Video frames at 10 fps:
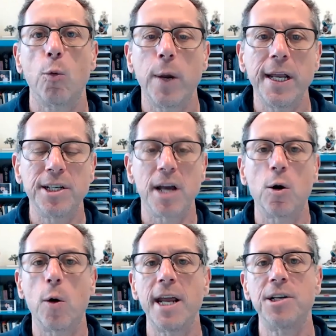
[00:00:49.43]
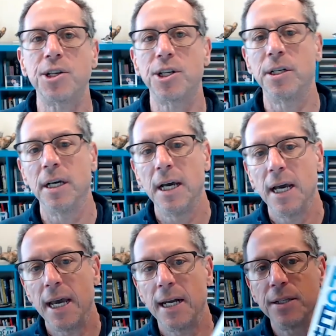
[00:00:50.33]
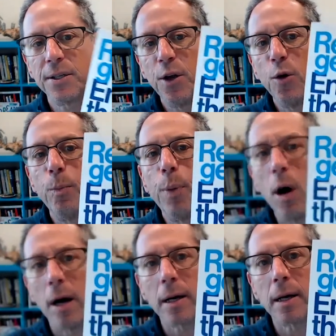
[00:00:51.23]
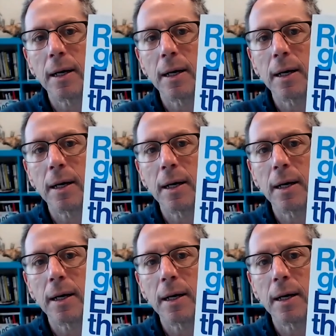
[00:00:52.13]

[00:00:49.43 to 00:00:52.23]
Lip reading: regeneration in his new book.